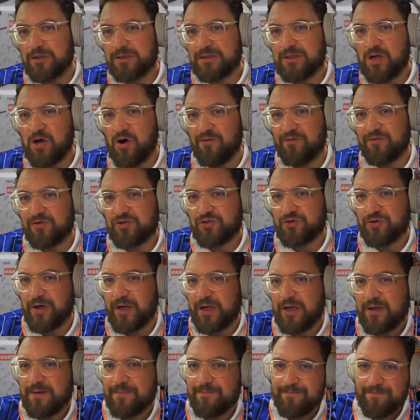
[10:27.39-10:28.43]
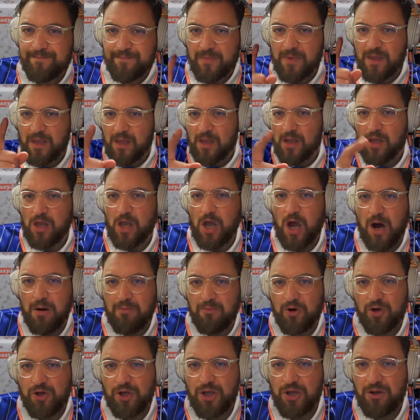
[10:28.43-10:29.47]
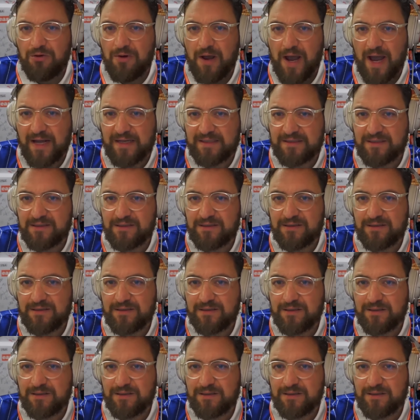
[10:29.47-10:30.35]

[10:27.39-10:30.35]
to Coventry. Come on, you Hatters.